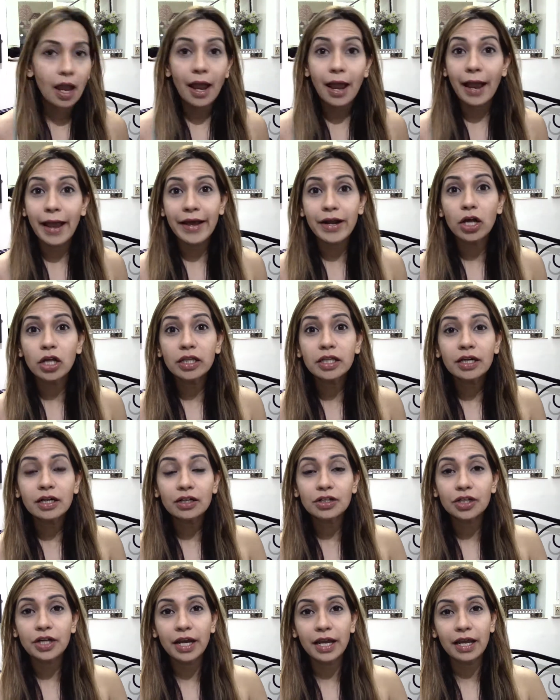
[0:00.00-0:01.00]
And on the
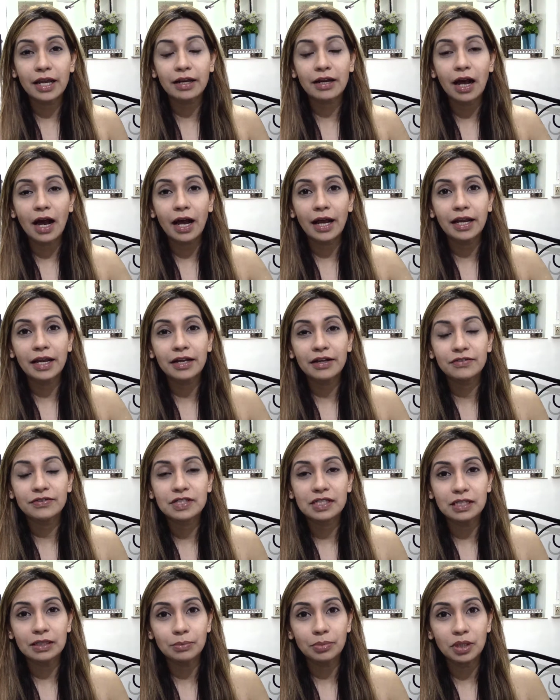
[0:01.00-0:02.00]
other hand, I have
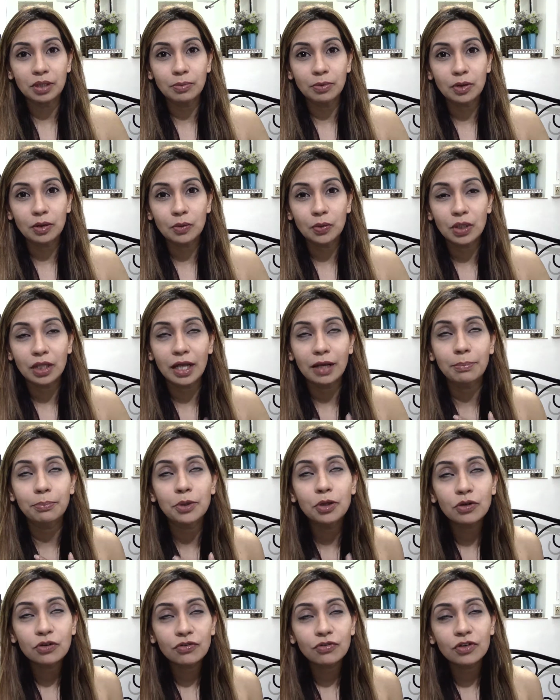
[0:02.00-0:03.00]
seen people with
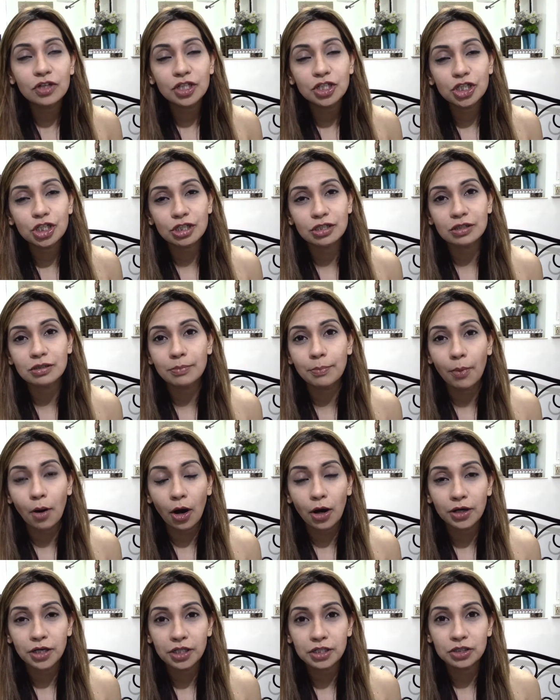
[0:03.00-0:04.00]
beautifully chiseled
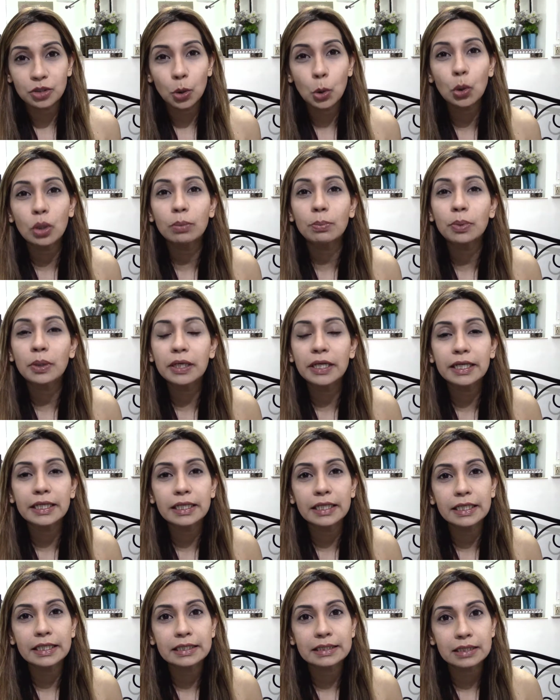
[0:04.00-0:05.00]
bodies who
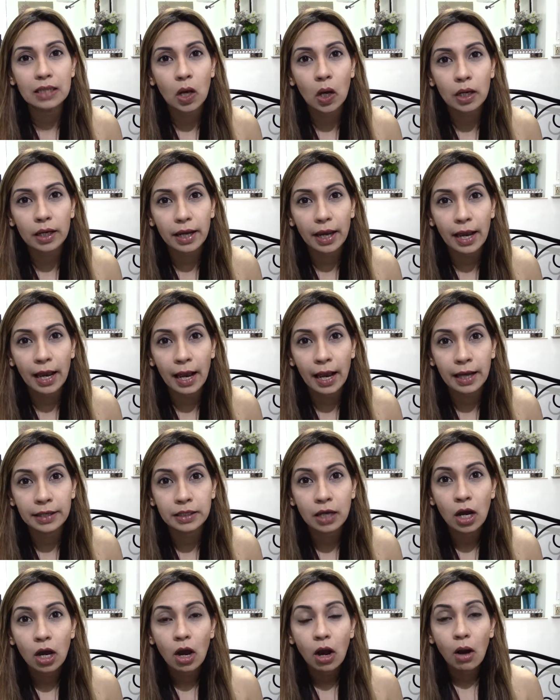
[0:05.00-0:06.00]
completely suck
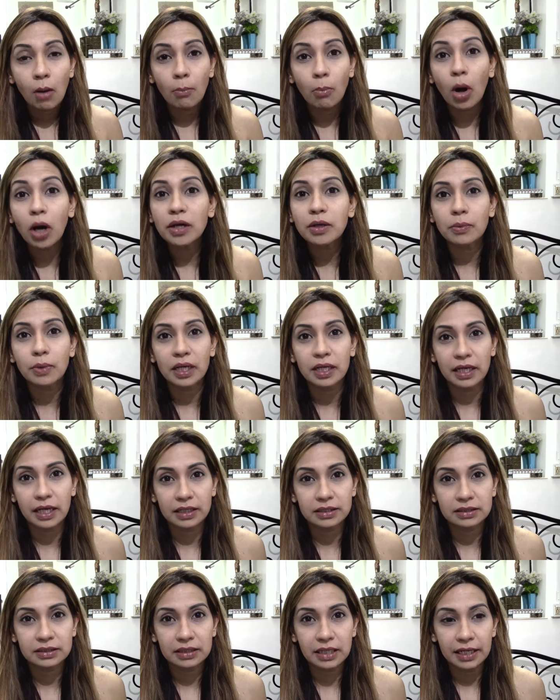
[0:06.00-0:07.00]
at body weight
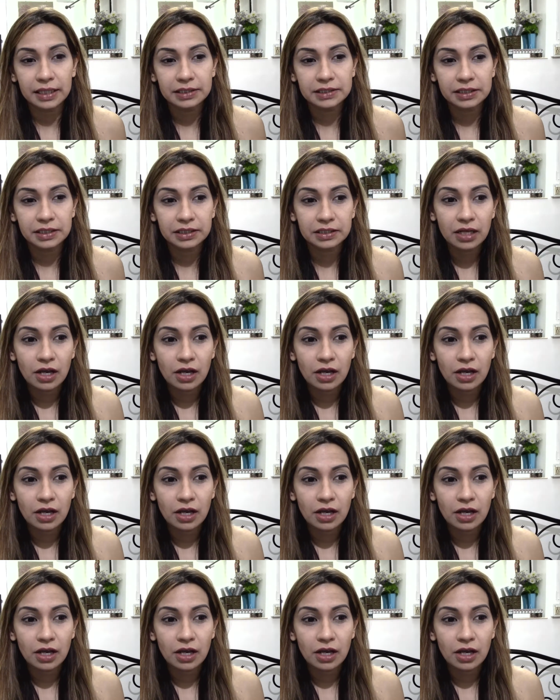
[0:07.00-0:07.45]
exercises.